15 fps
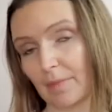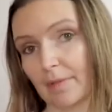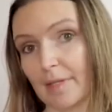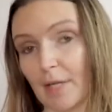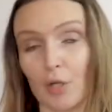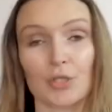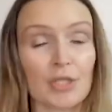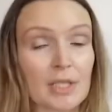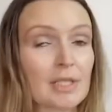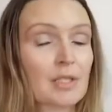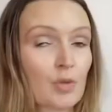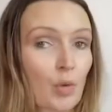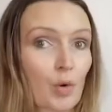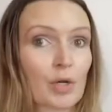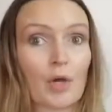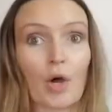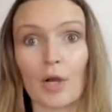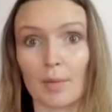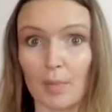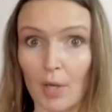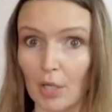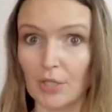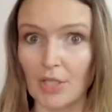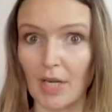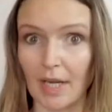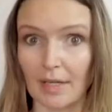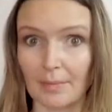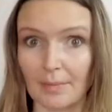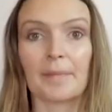They are just stored on a blockchain.